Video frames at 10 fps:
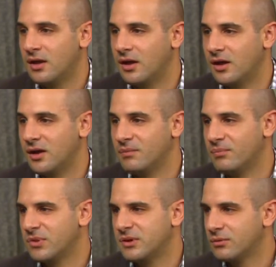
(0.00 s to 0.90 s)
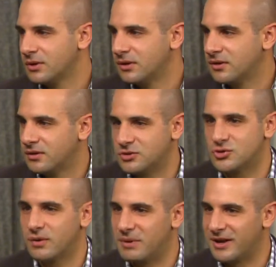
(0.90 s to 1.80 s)
um, didn't really
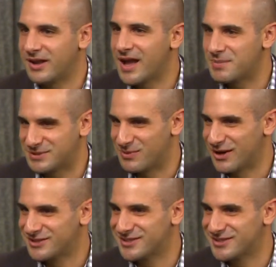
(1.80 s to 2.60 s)
enjoy being a cop as much.